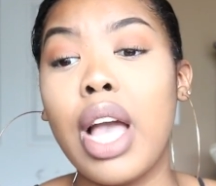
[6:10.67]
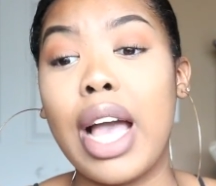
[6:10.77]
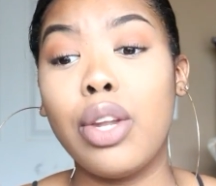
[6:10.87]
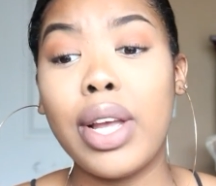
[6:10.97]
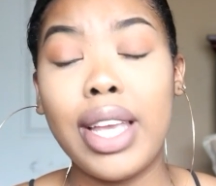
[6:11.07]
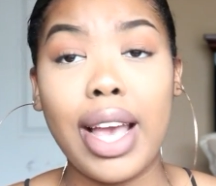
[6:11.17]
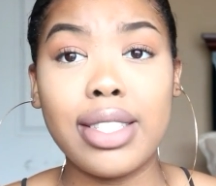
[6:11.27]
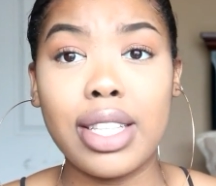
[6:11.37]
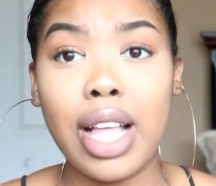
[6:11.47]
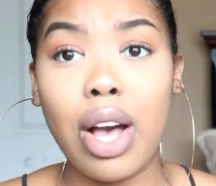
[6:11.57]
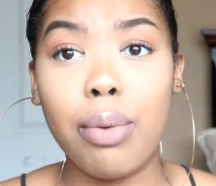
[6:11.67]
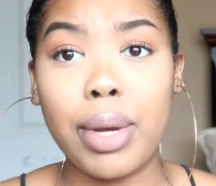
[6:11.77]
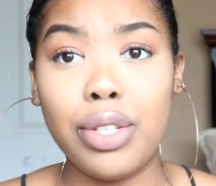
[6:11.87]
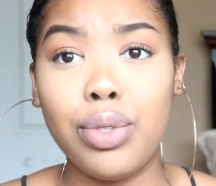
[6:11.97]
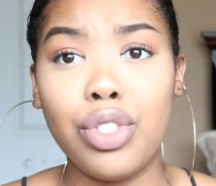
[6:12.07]
I know I get asked a lot on
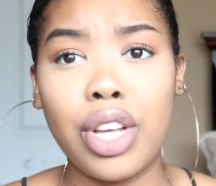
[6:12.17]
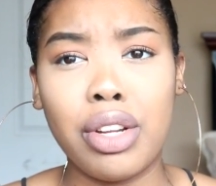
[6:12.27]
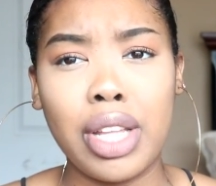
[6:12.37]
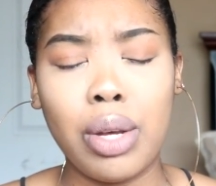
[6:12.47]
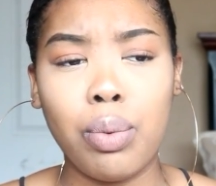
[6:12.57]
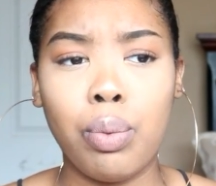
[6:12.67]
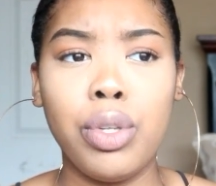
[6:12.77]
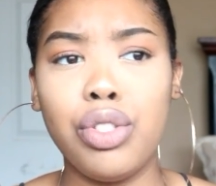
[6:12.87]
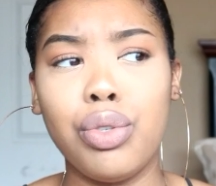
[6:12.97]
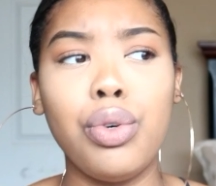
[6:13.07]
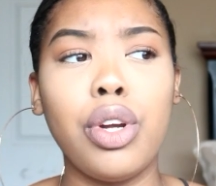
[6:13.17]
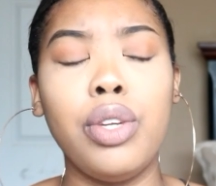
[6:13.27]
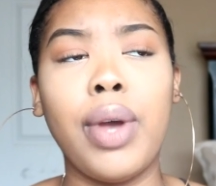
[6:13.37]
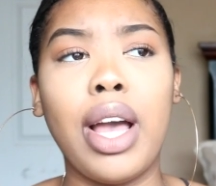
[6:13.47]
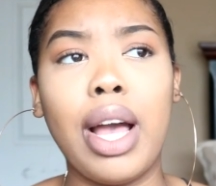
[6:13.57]
my YouTube channel, like, what school are
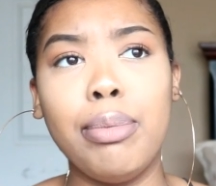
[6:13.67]
you at?